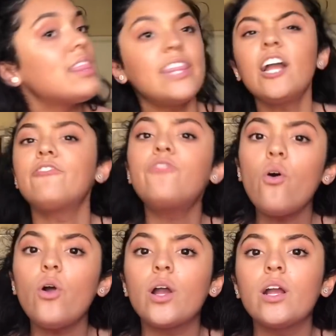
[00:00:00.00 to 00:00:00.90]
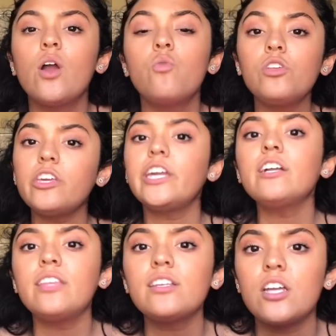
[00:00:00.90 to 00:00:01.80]
Therefore, when you
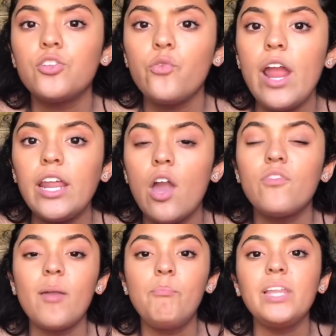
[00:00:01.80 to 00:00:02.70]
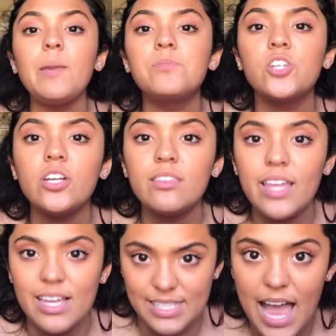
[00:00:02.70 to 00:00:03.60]
hear things on the radio, they bleep certain
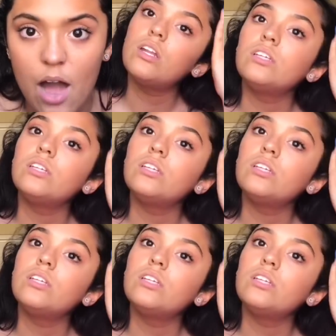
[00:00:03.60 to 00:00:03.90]
things out.